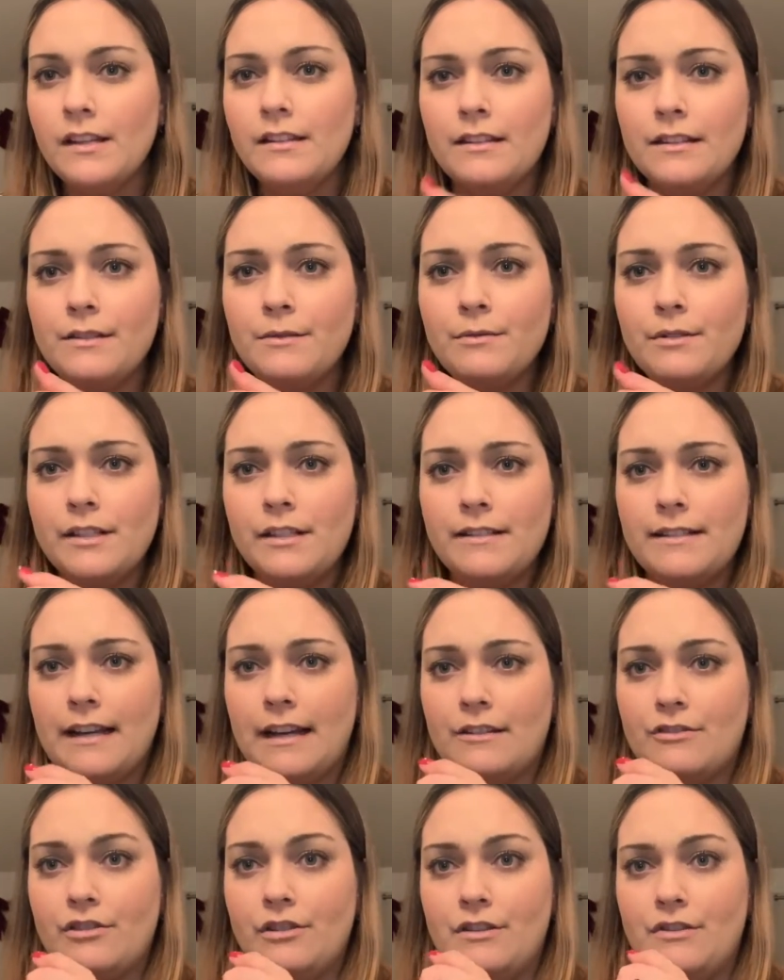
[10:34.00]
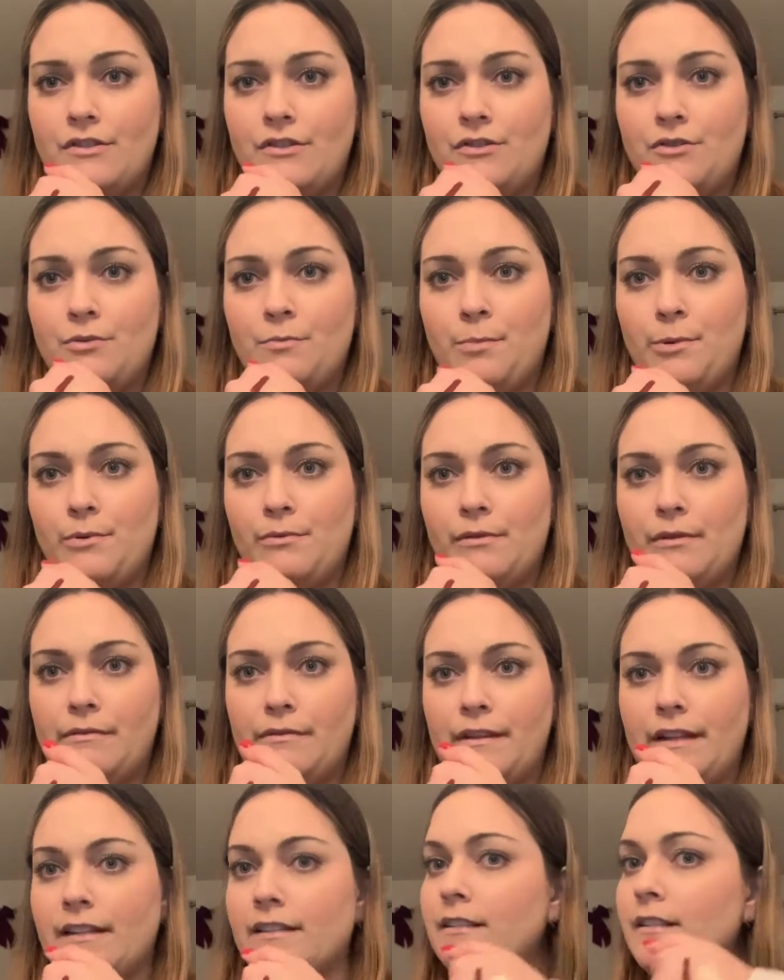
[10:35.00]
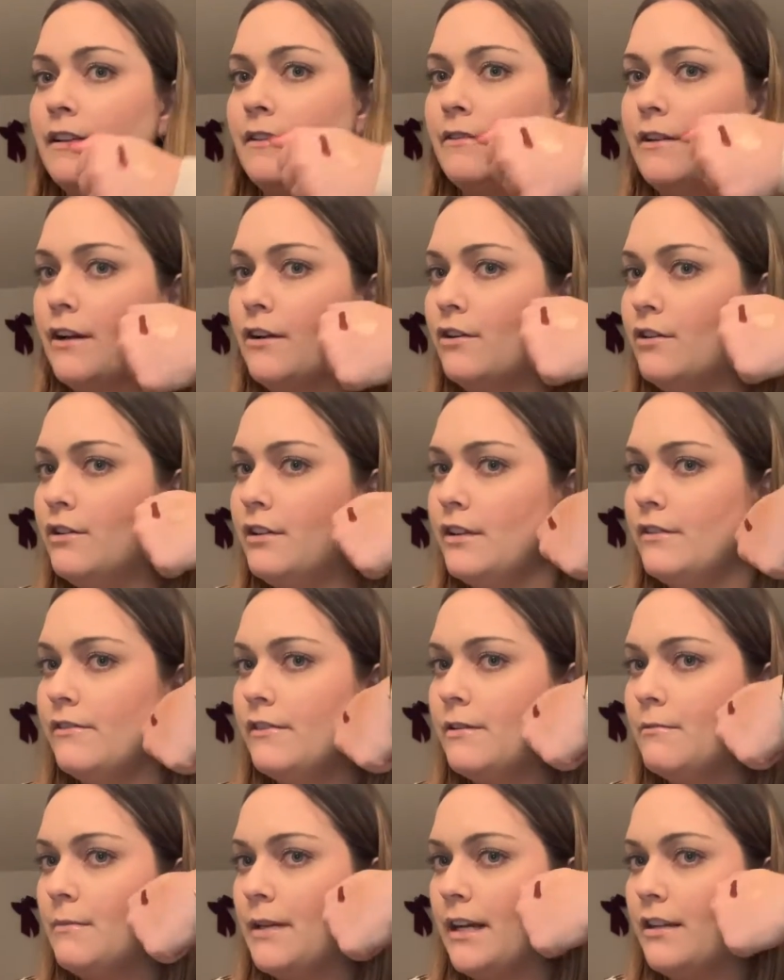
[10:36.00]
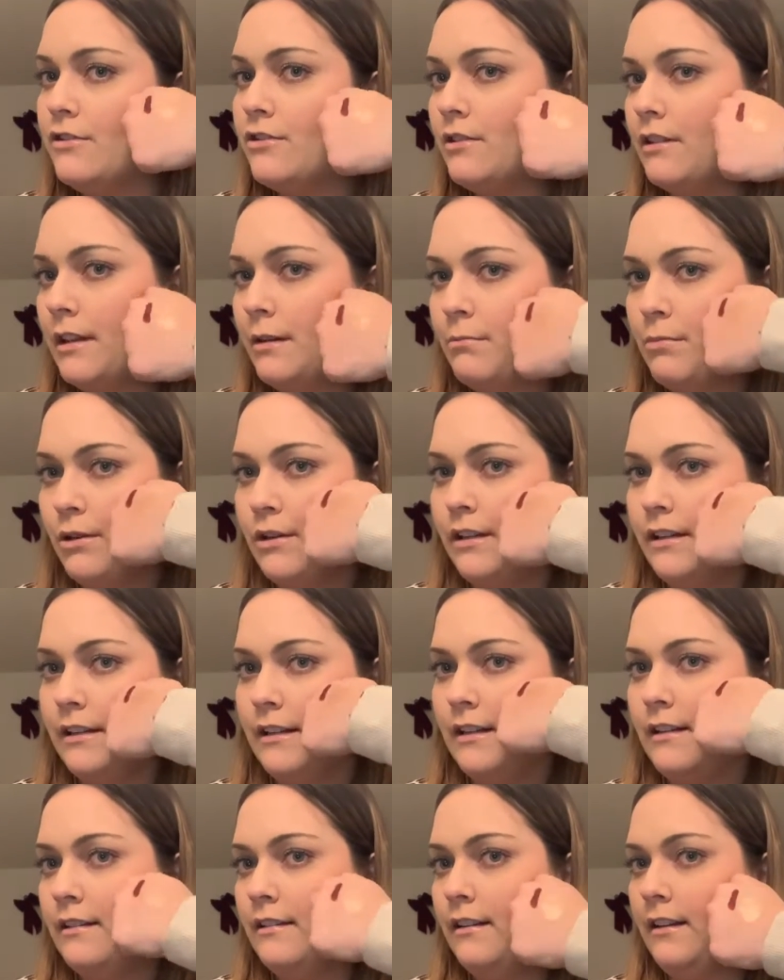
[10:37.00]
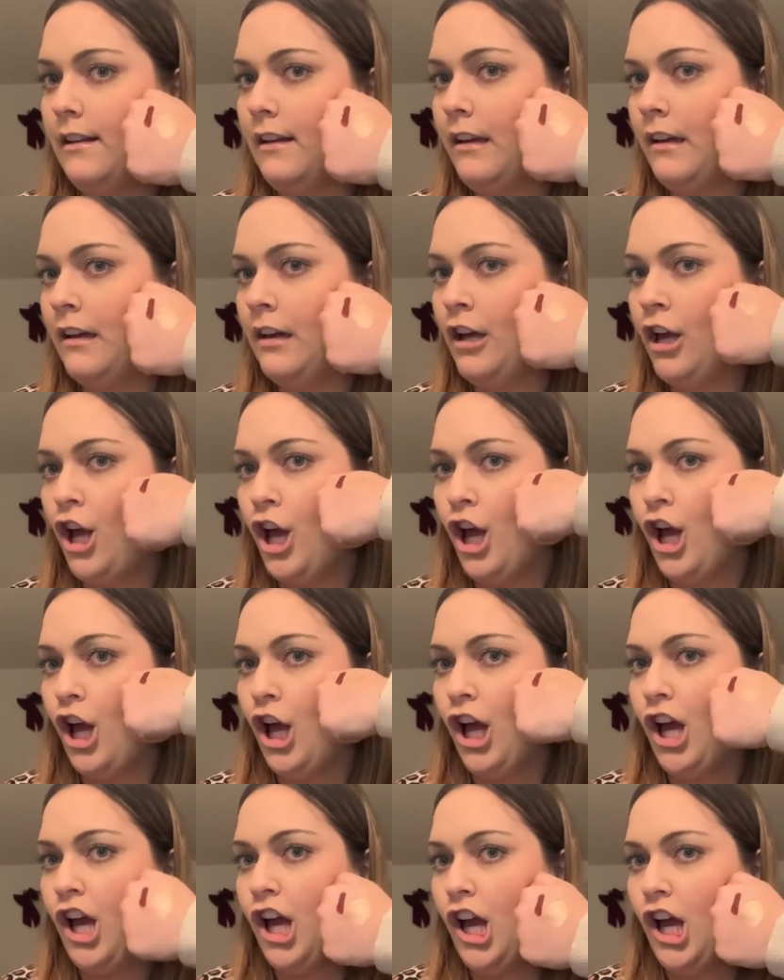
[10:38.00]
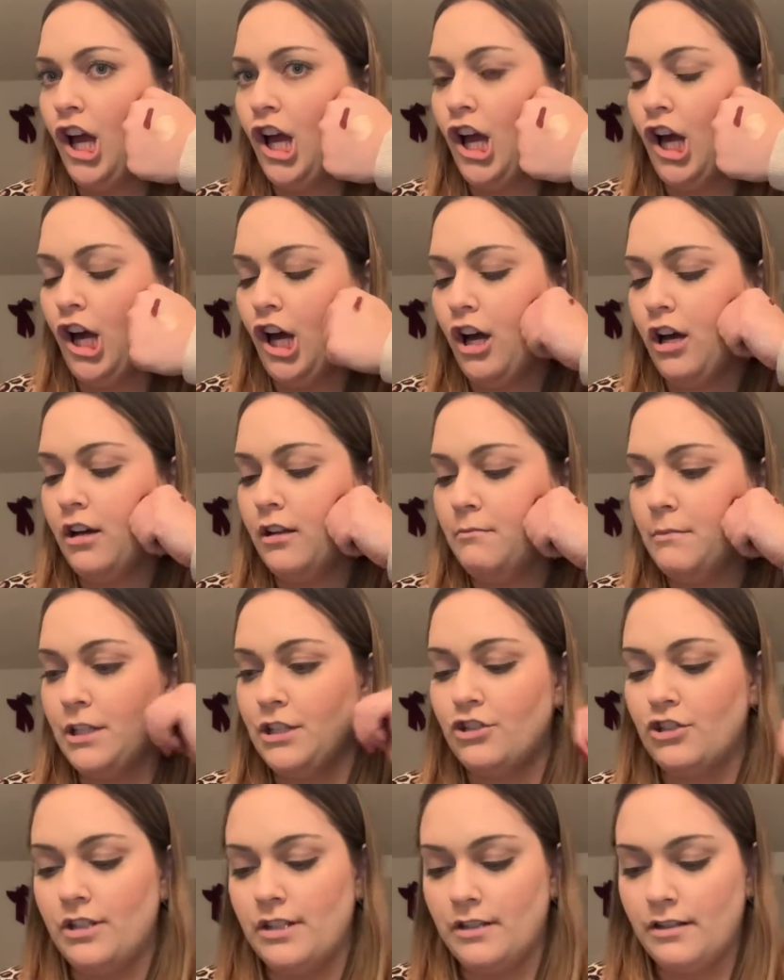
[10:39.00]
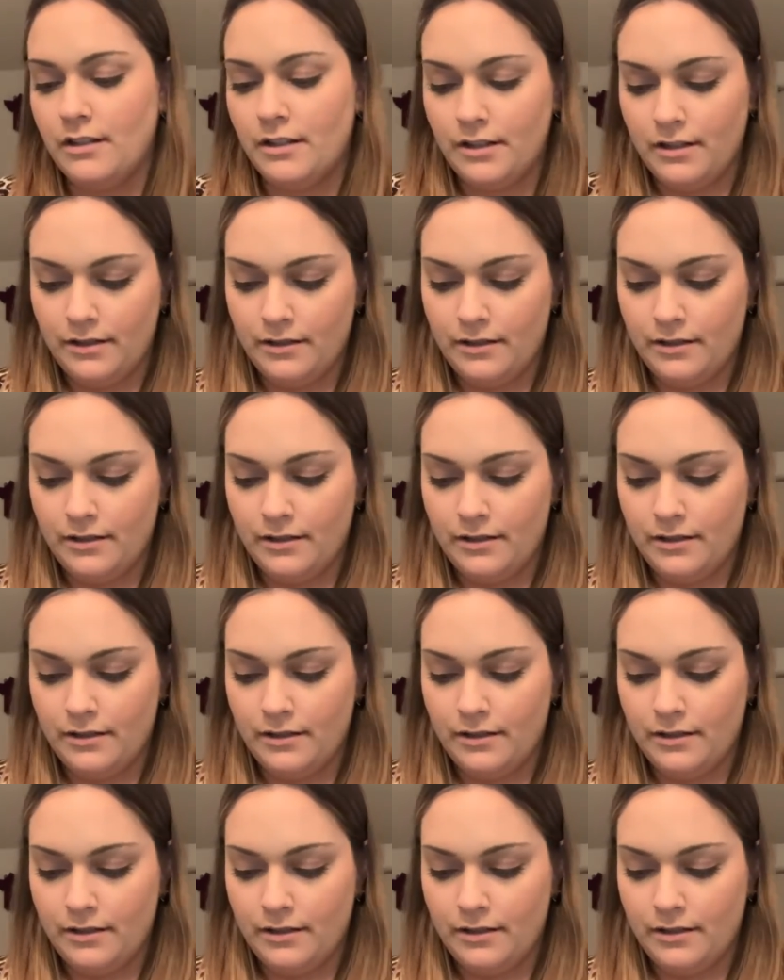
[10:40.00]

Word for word: This one is actually super reflective. I couldn't even imagine like putting that like on my cheek.